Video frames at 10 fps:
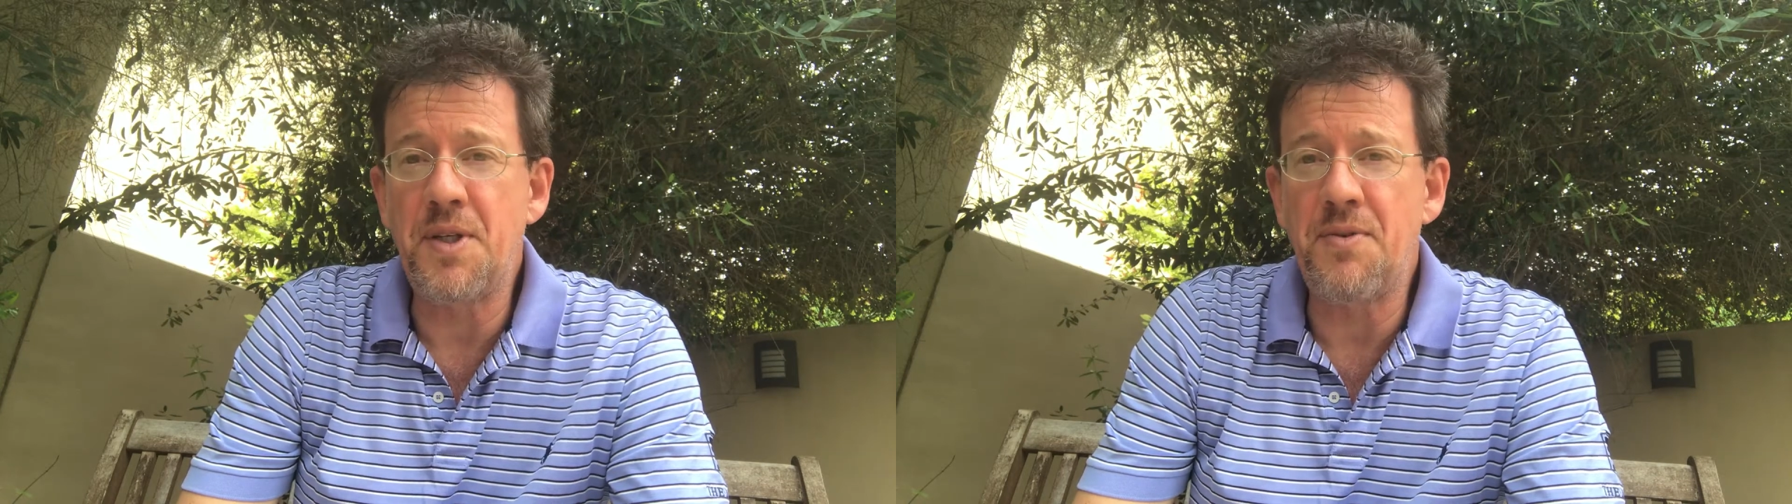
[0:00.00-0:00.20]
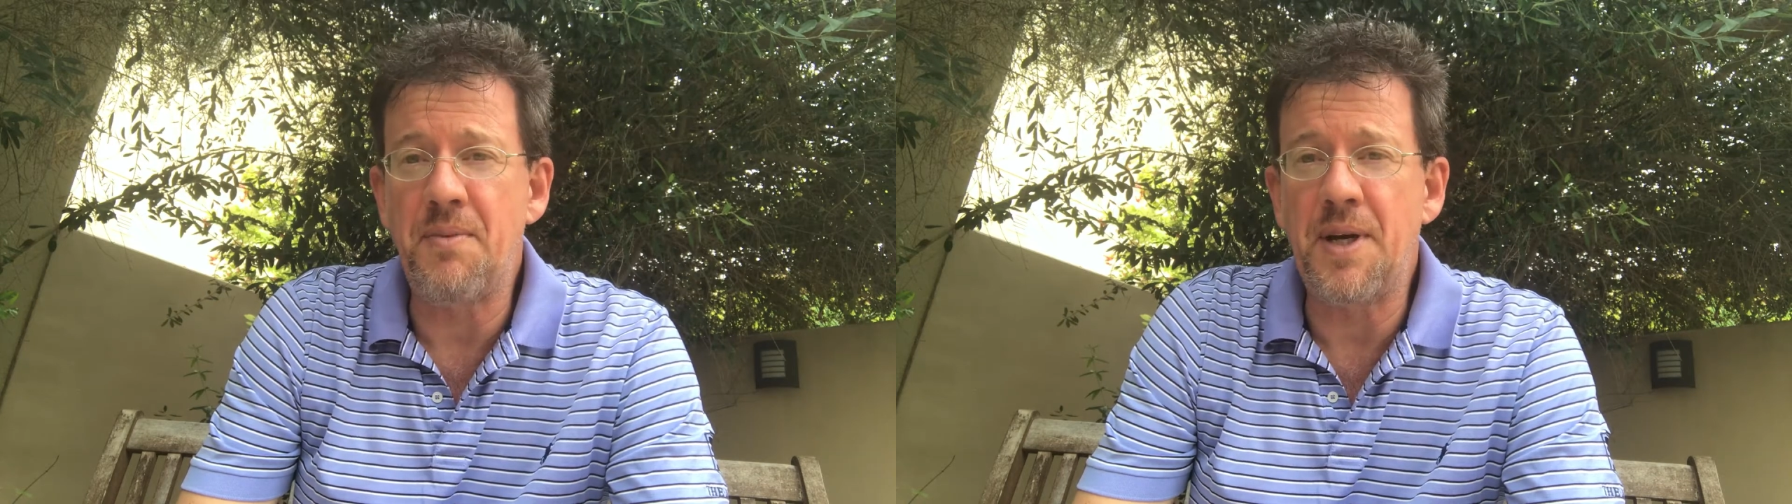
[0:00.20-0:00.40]

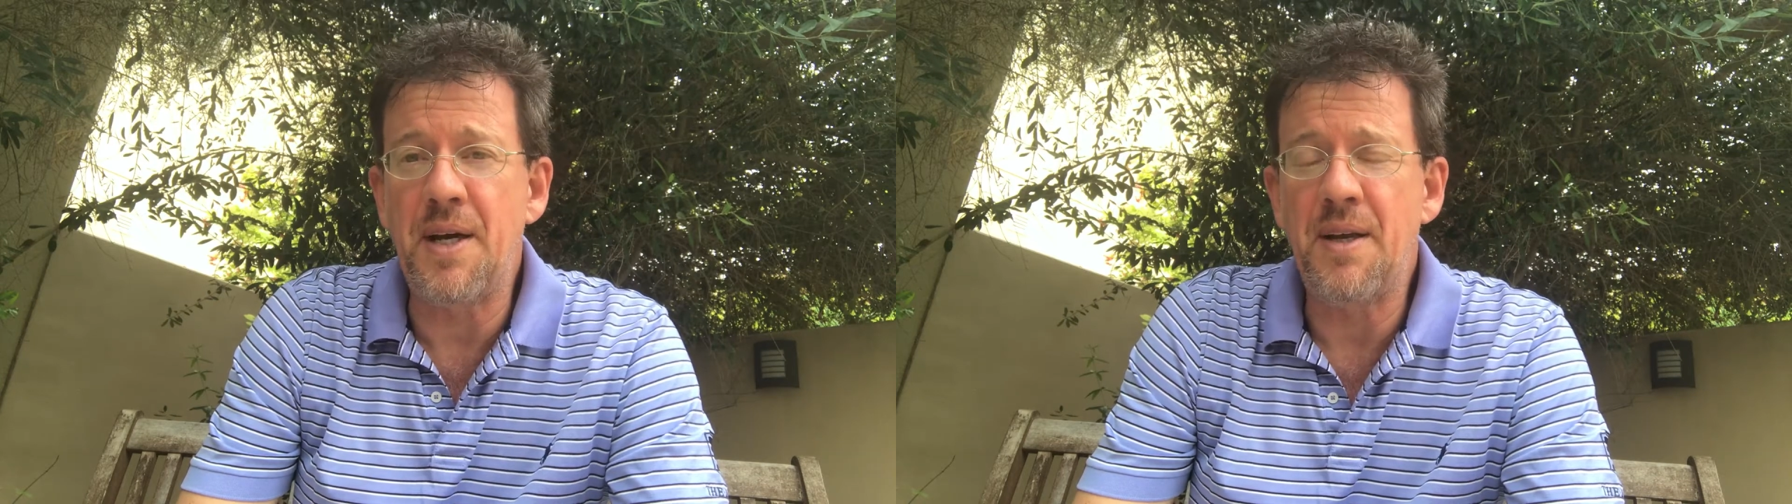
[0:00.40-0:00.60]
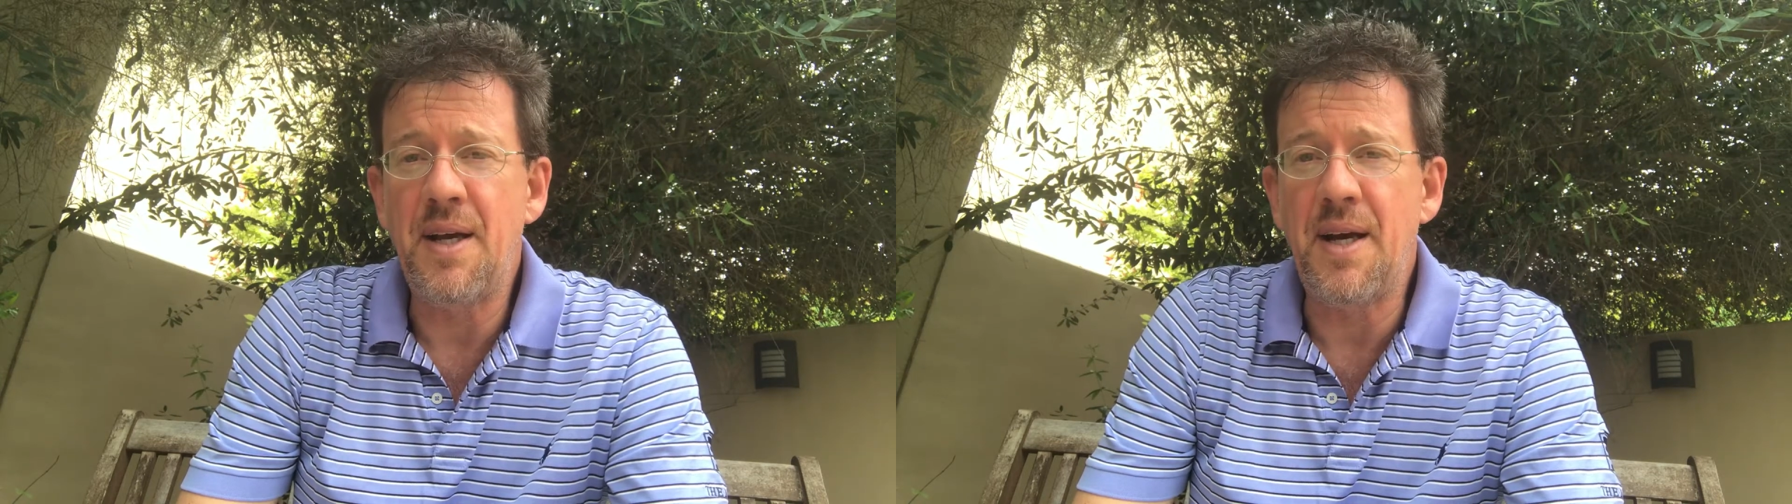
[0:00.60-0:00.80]
from
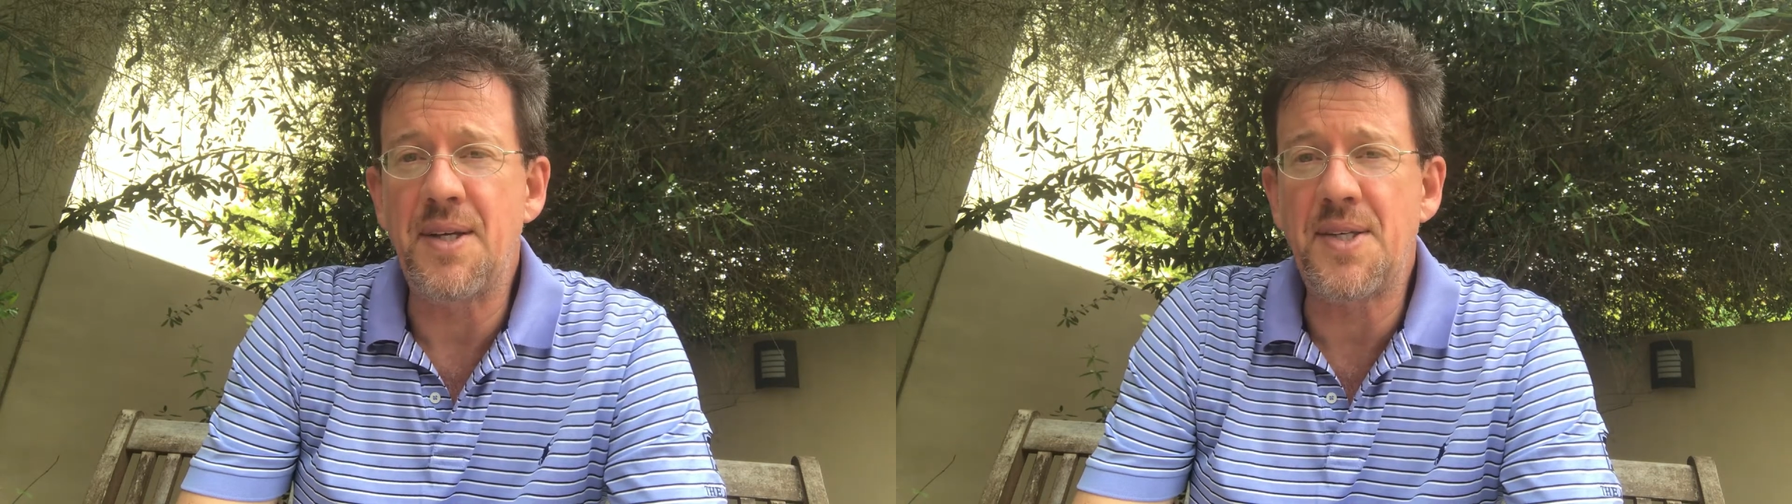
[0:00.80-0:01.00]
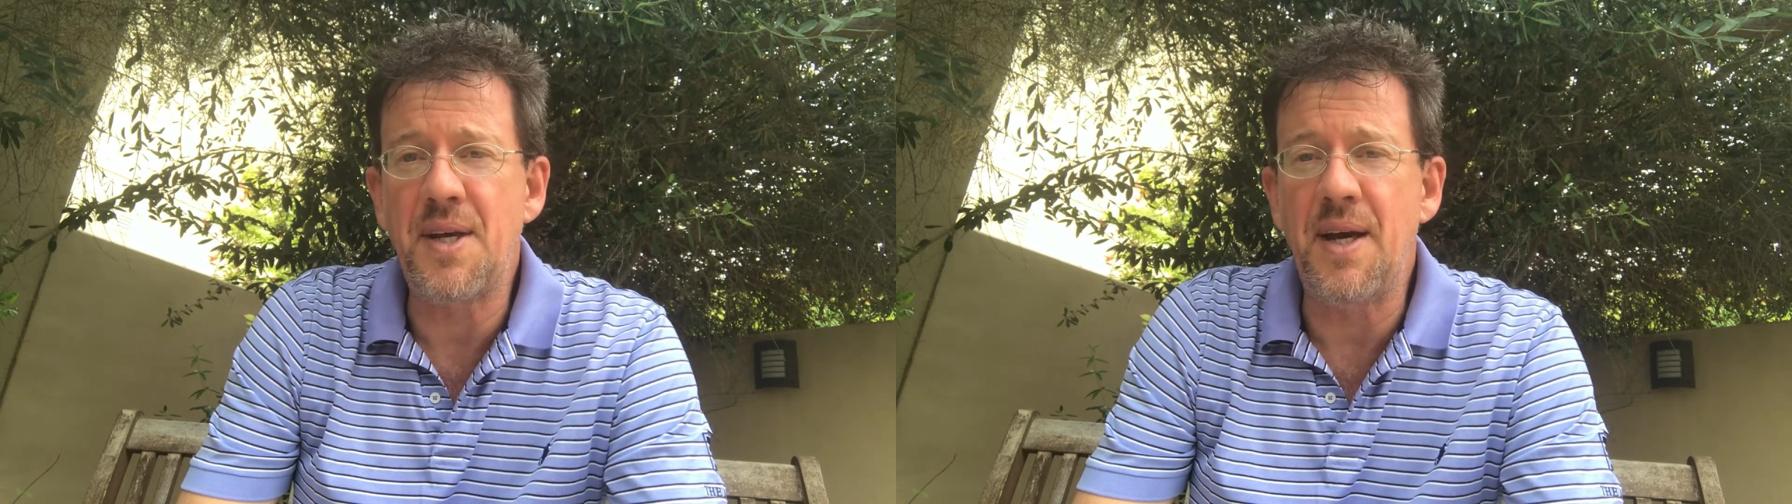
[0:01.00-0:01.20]
our
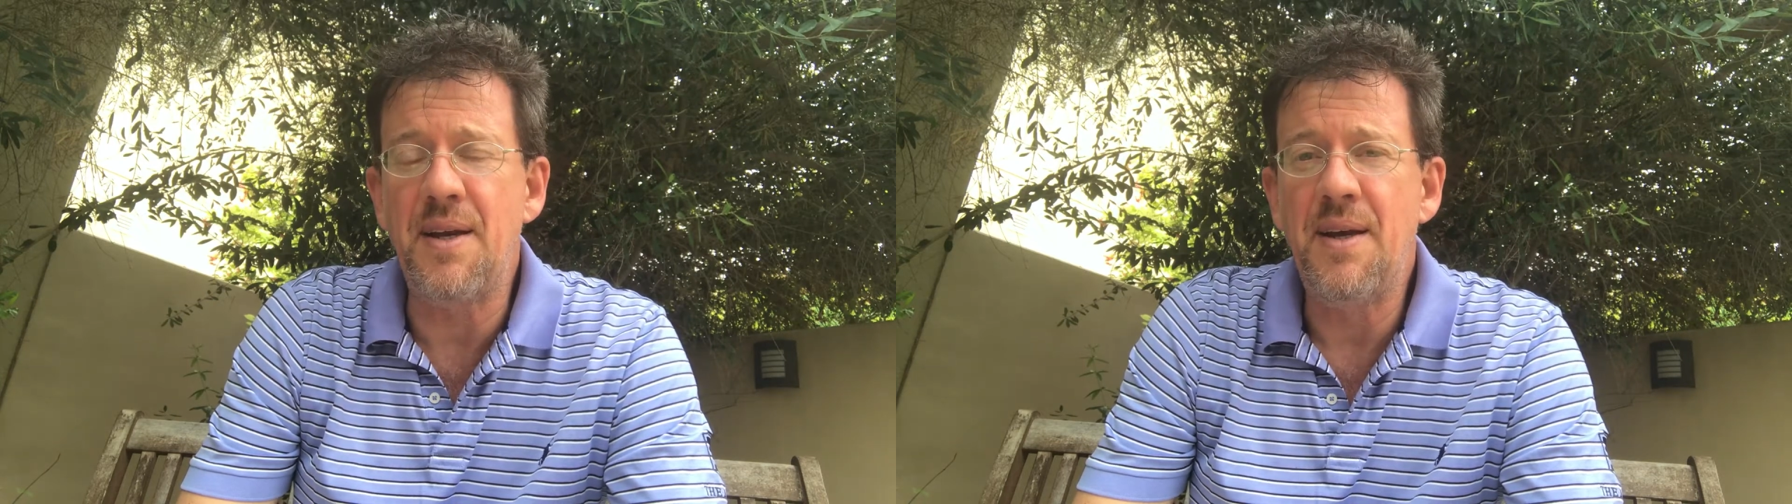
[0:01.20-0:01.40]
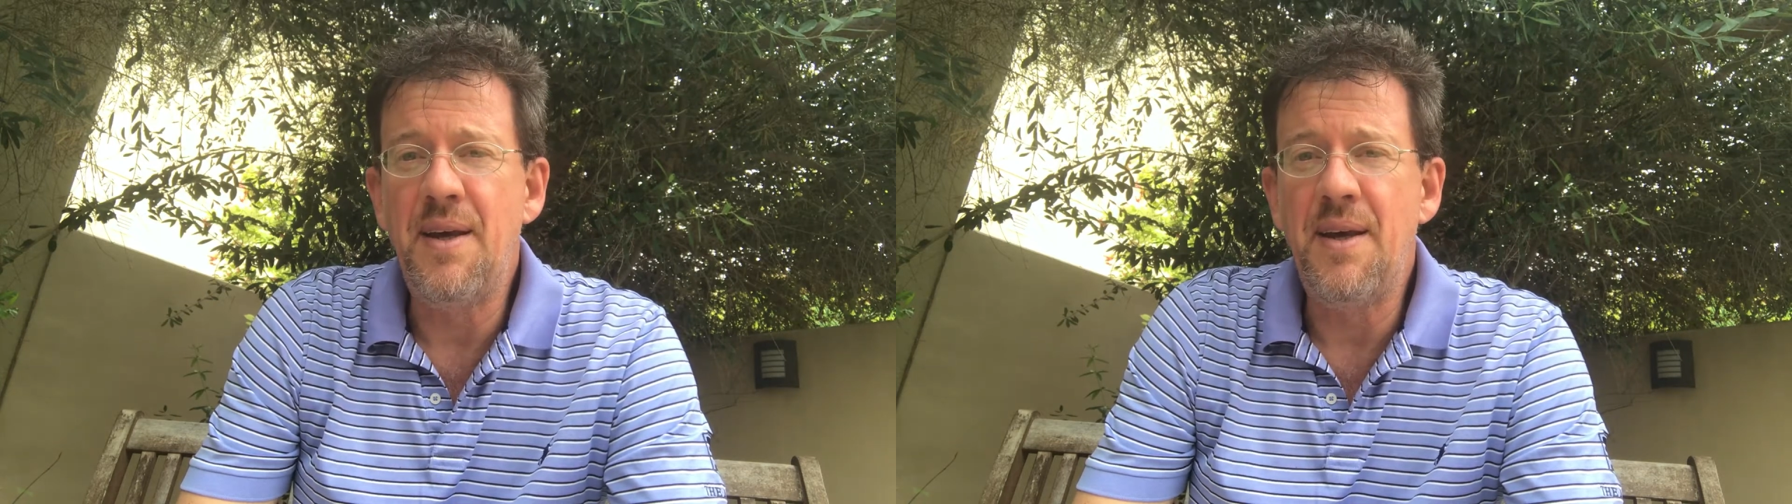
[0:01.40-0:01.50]
side.